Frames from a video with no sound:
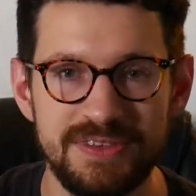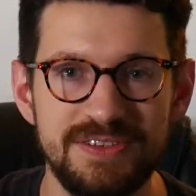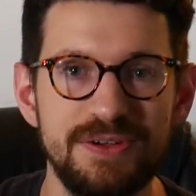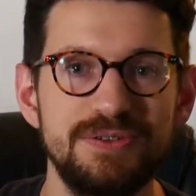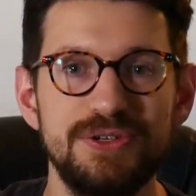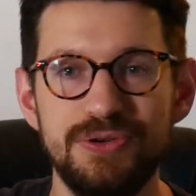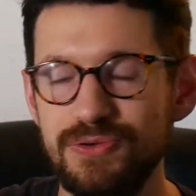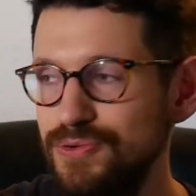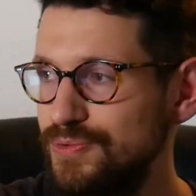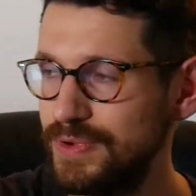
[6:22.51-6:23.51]
So
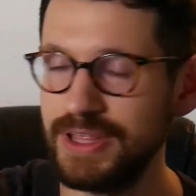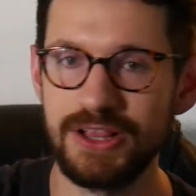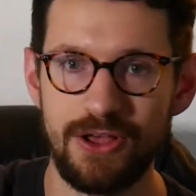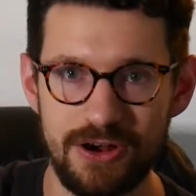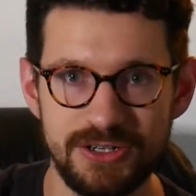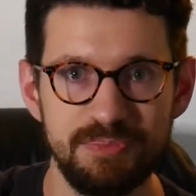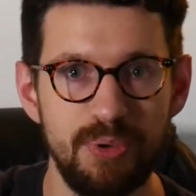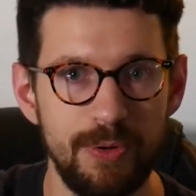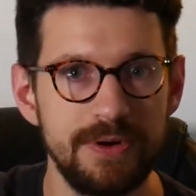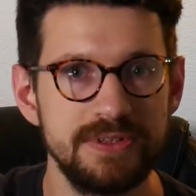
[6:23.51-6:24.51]
2 really large
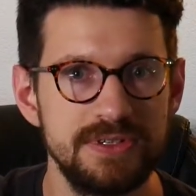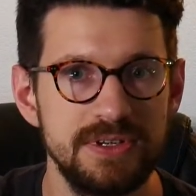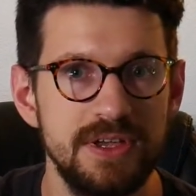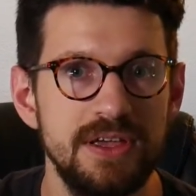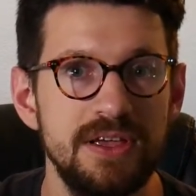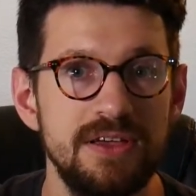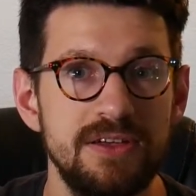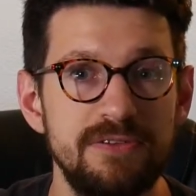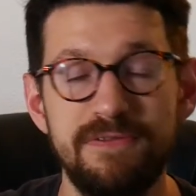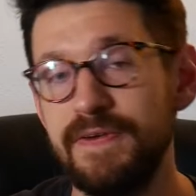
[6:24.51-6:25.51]
boards
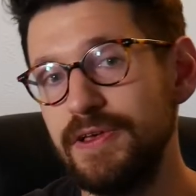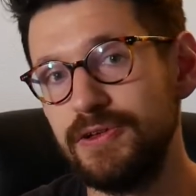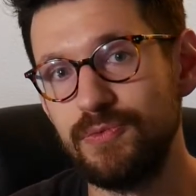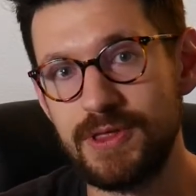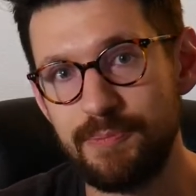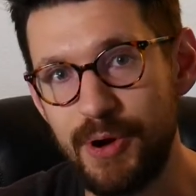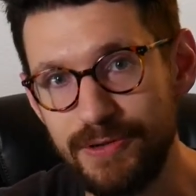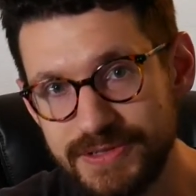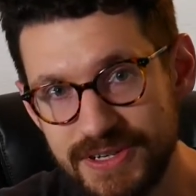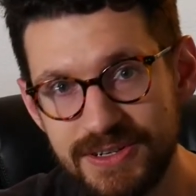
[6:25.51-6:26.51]
filled with
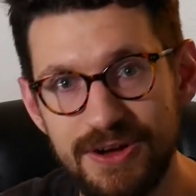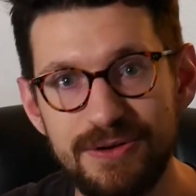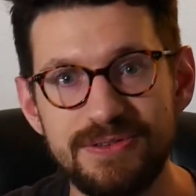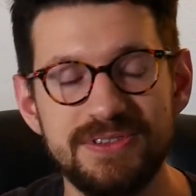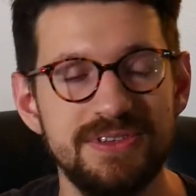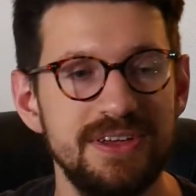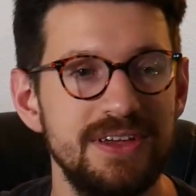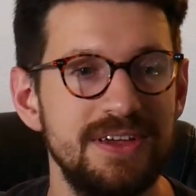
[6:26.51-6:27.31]
post-it notes,